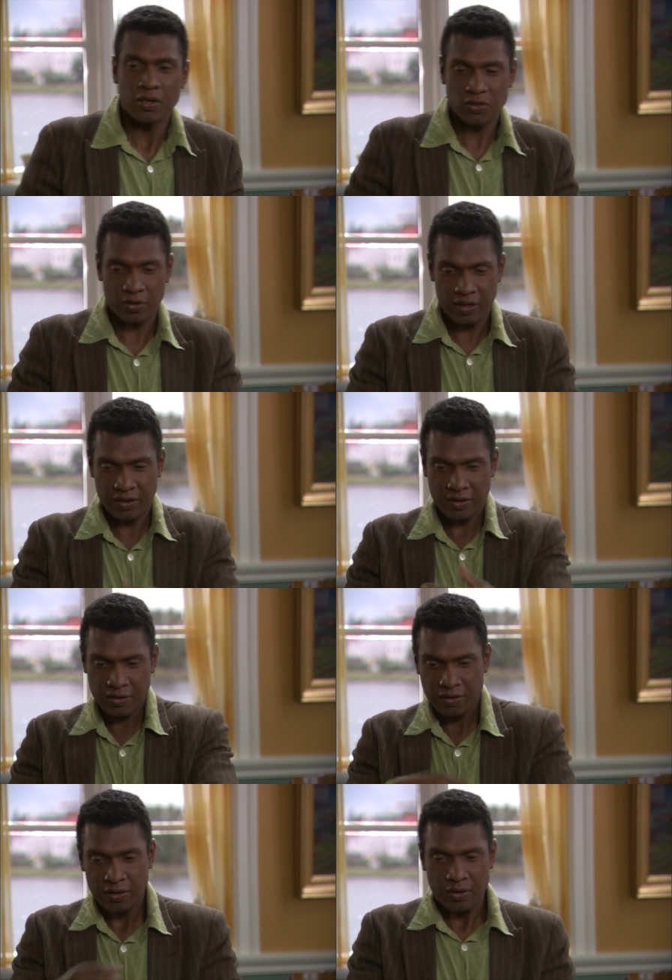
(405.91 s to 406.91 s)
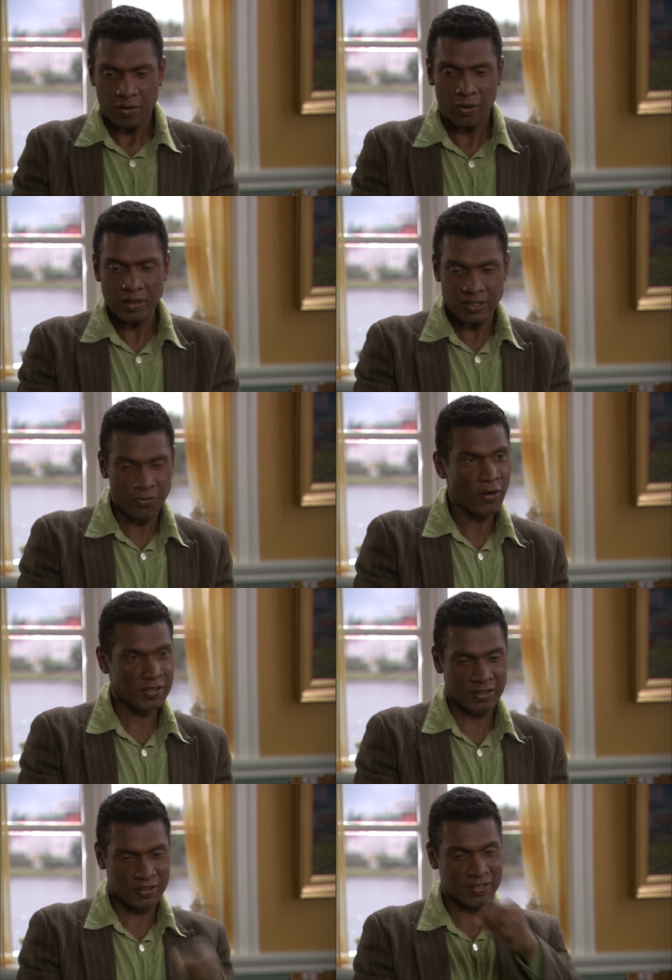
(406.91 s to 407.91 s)
So there, all these
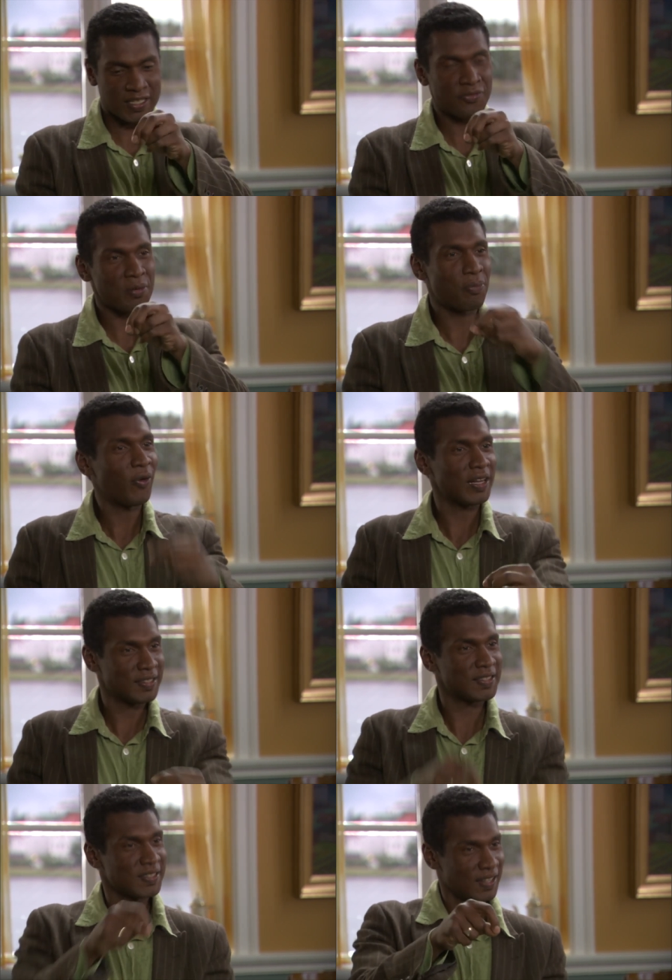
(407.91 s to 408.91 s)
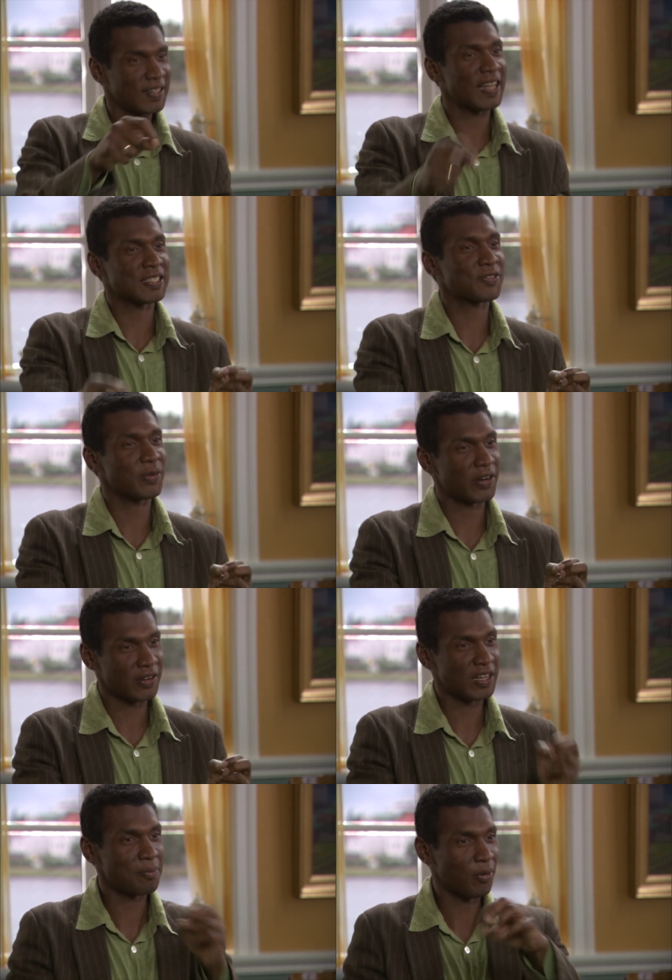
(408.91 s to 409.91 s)
forces are just different points on that sphere, mm,
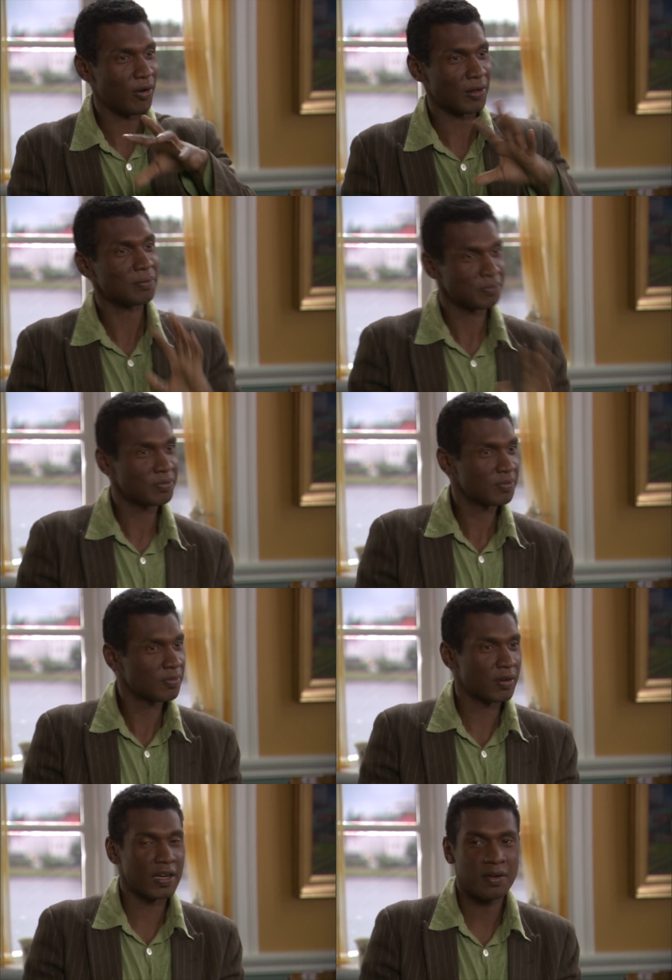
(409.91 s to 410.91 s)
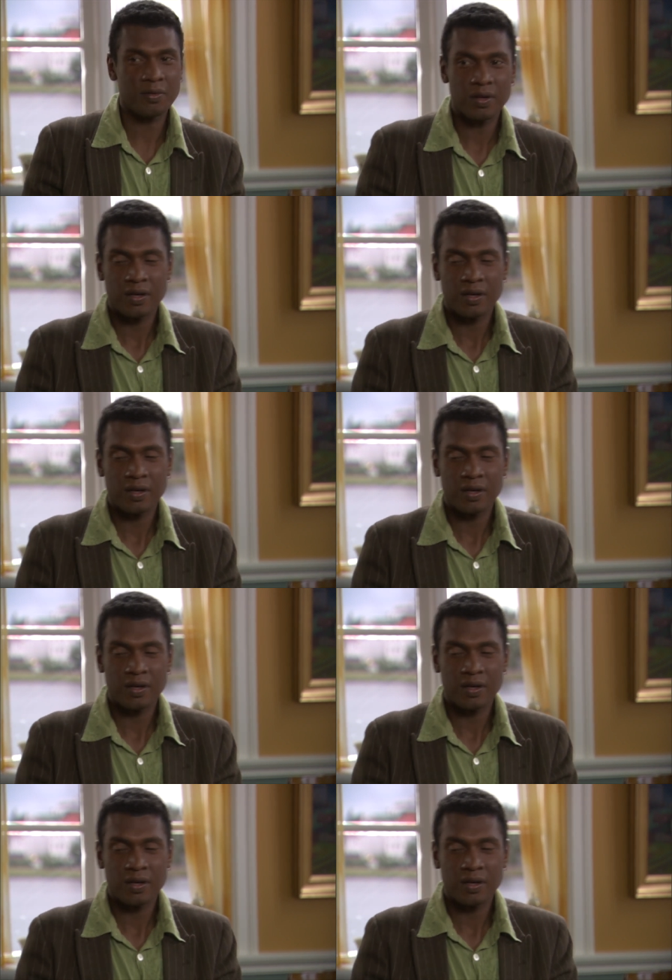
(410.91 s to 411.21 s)
on that ball, mm, mm. okay?